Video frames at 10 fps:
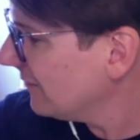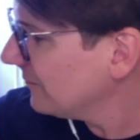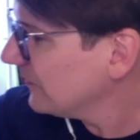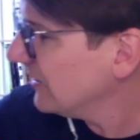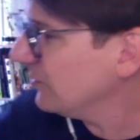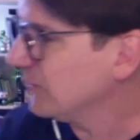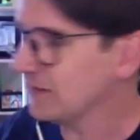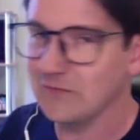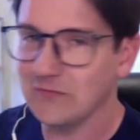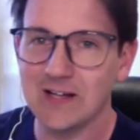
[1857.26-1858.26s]
He went
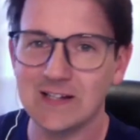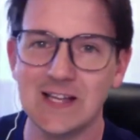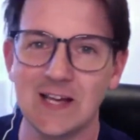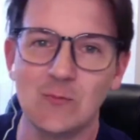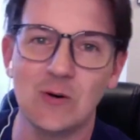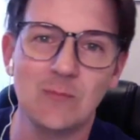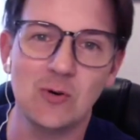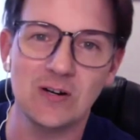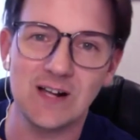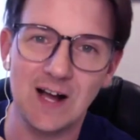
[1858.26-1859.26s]
and found, he had one
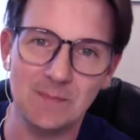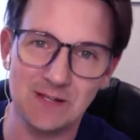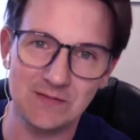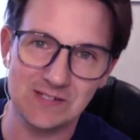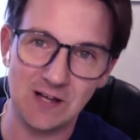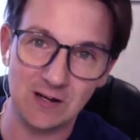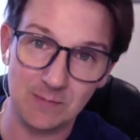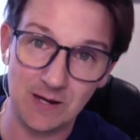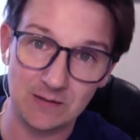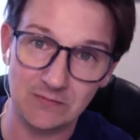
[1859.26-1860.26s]
more copy of his
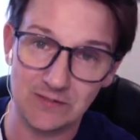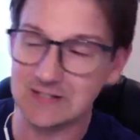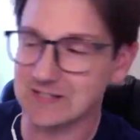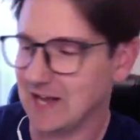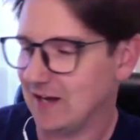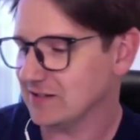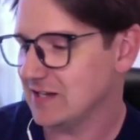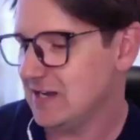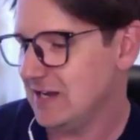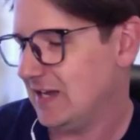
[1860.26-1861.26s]
autobiography in his house,
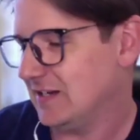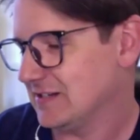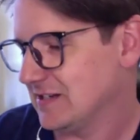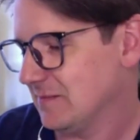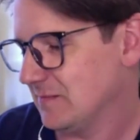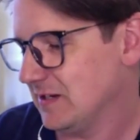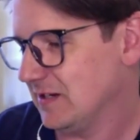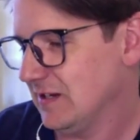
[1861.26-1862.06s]
and he sent me